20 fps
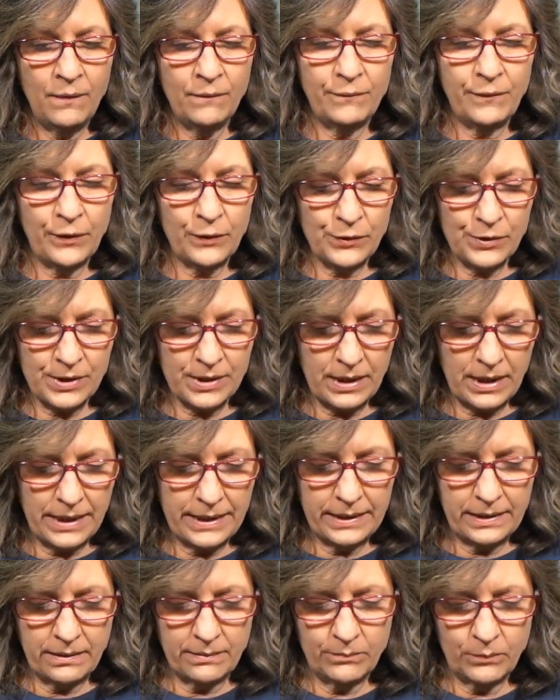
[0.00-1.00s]
First
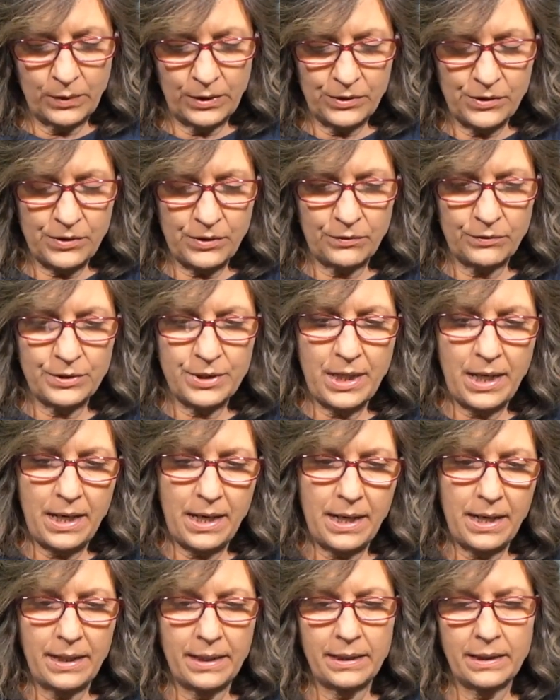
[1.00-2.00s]
item, where's their
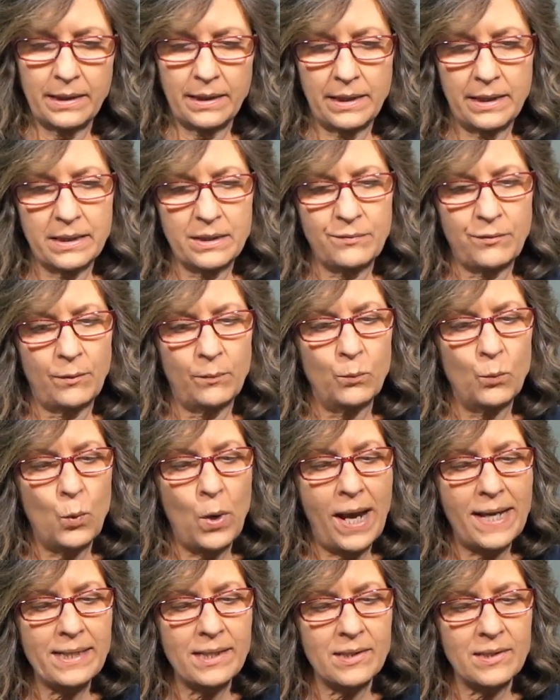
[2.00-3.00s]
tag, is from
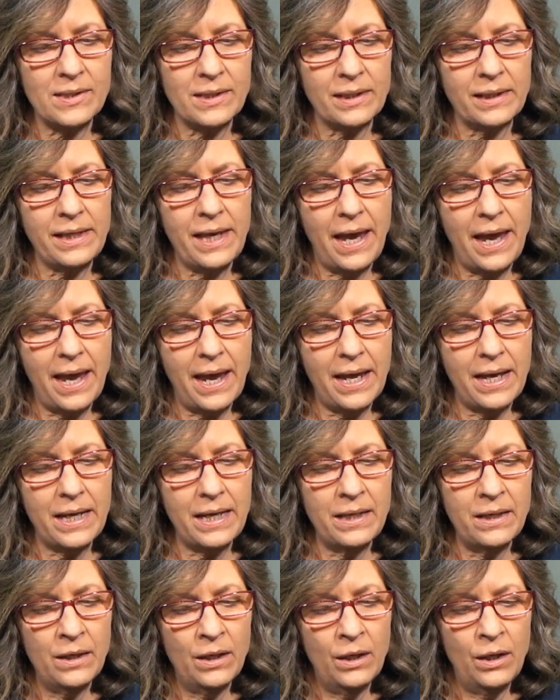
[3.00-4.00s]
West
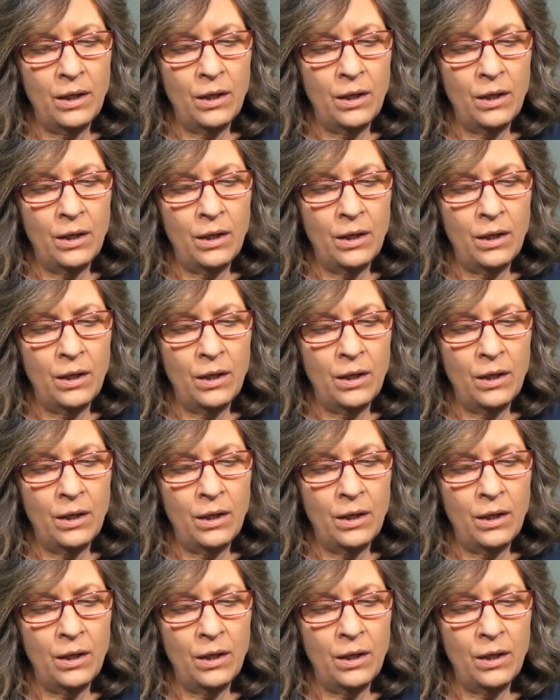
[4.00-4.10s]
K